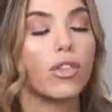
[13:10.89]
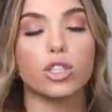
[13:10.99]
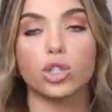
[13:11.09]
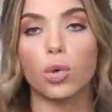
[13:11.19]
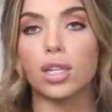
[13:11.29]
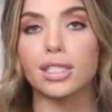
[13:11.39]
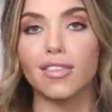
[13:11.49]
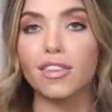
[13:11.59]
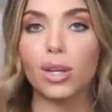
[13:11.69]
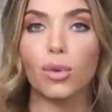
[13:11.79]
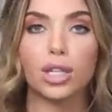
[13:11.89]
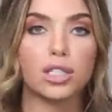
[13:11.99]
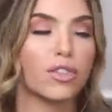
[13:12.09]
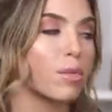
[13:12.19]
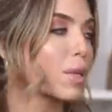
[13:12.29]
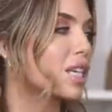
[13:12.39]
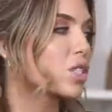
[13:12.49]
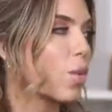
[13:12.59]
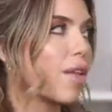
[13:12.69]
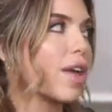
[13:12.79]
the short definitely works for me,
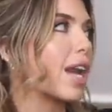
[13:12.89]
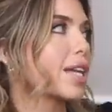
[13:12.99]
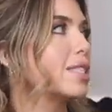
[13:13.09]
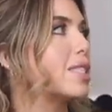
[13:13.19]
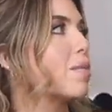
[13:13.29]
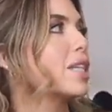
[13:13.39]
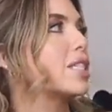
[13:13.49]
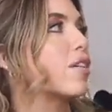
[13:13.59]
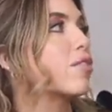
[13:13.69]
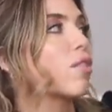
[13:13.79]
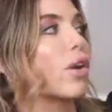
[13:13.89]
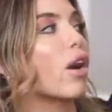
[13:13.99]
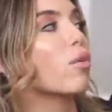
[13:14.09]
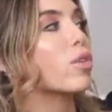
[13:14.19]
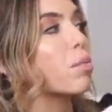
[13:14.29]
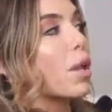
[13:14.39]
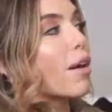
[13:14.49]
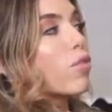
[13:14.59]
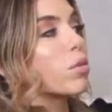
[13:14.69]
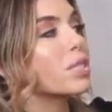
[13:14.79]
it's one that I can see myself throwing on with a platform